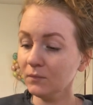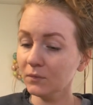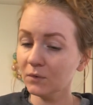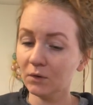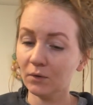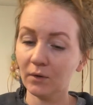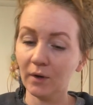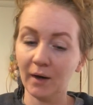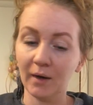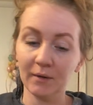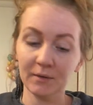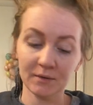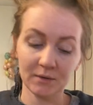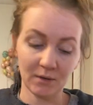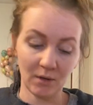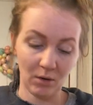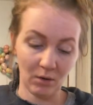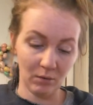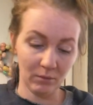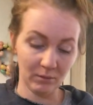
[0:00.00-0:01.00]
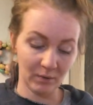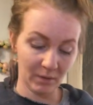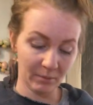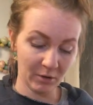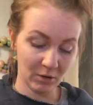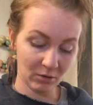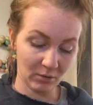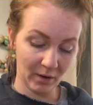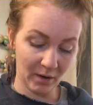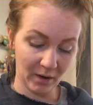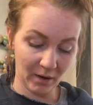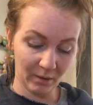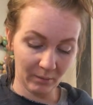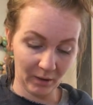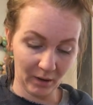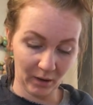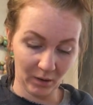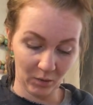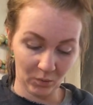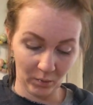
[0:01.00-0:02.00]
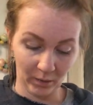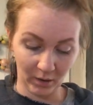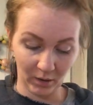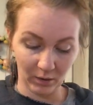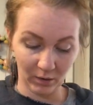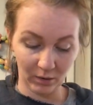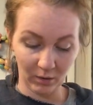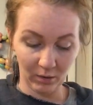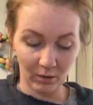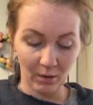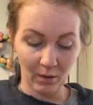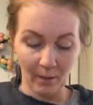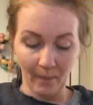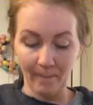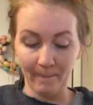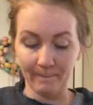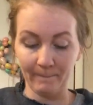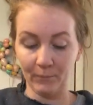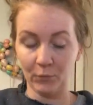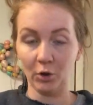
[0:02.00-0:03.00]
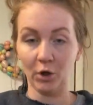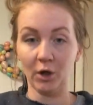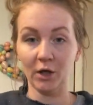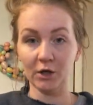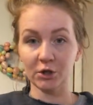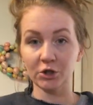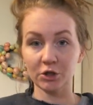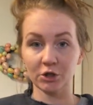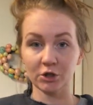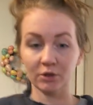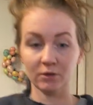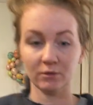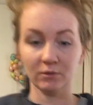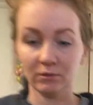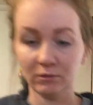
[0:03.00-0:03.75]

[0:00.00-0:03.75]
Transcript: Okay, so let me grab a quick brush.